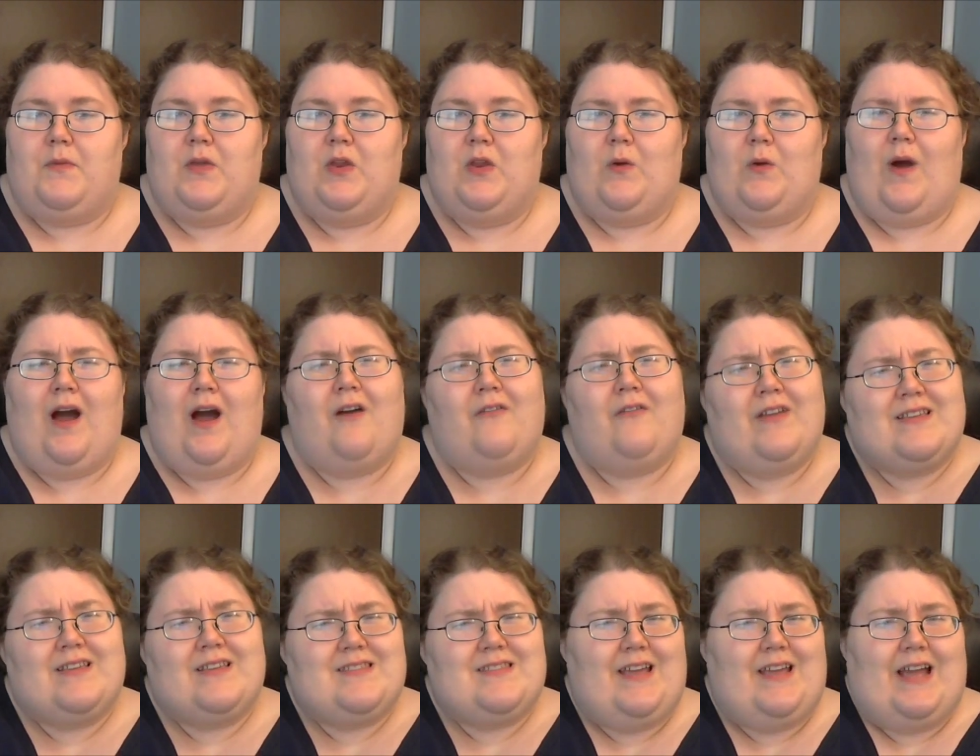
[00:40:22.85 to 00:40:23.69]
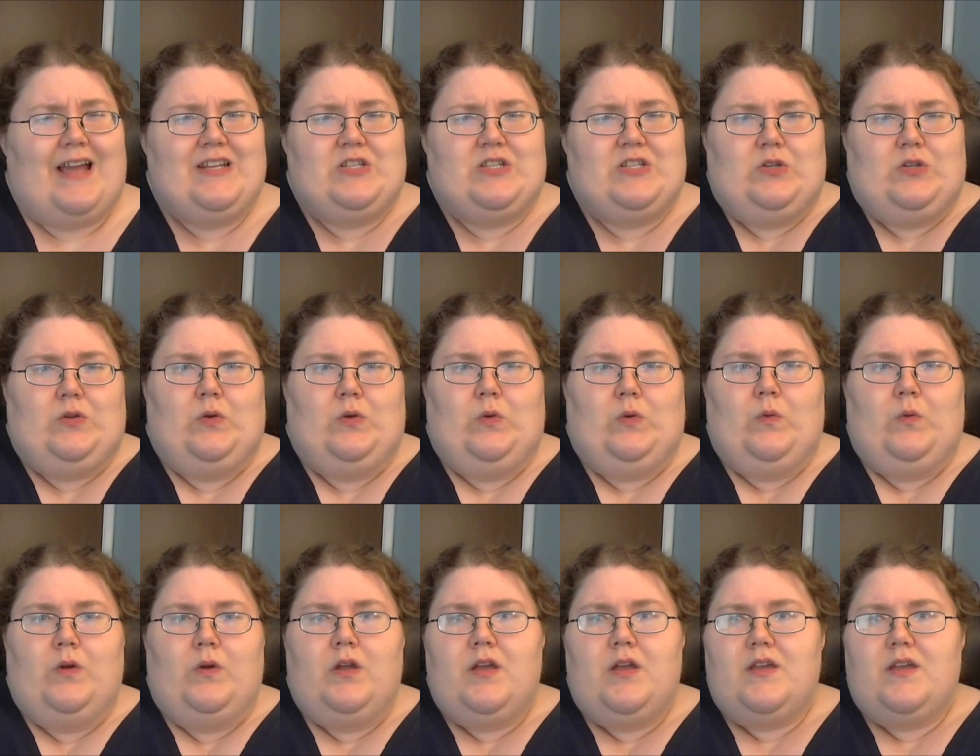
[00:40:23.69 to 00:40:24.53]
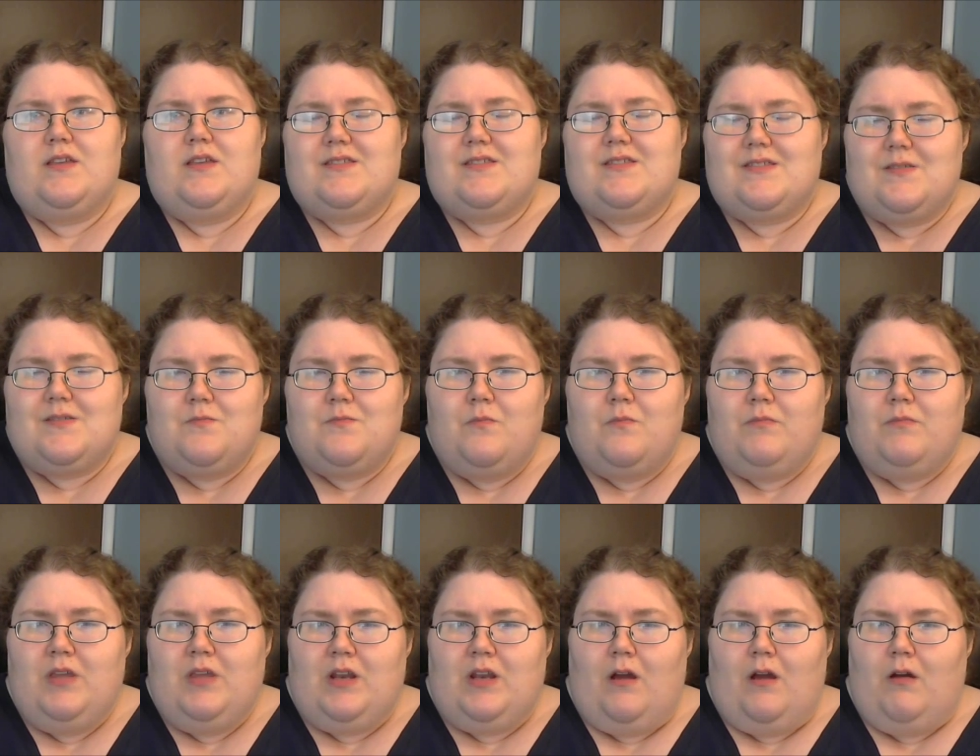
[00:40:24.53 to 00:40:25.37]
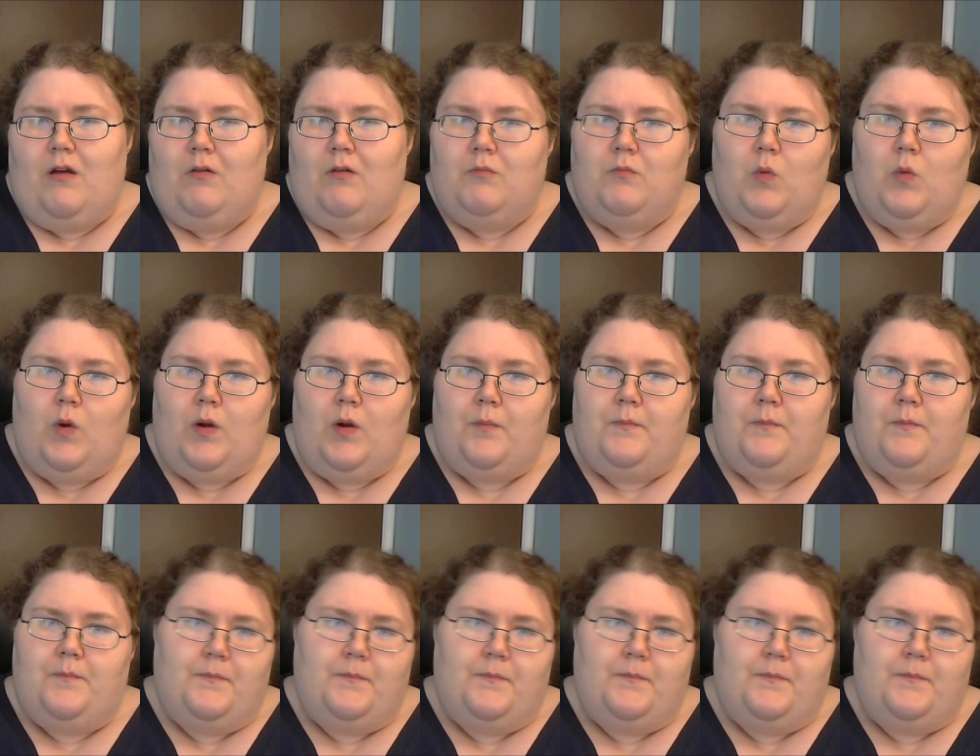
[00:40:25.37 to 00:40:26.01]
Obviously I do some, more,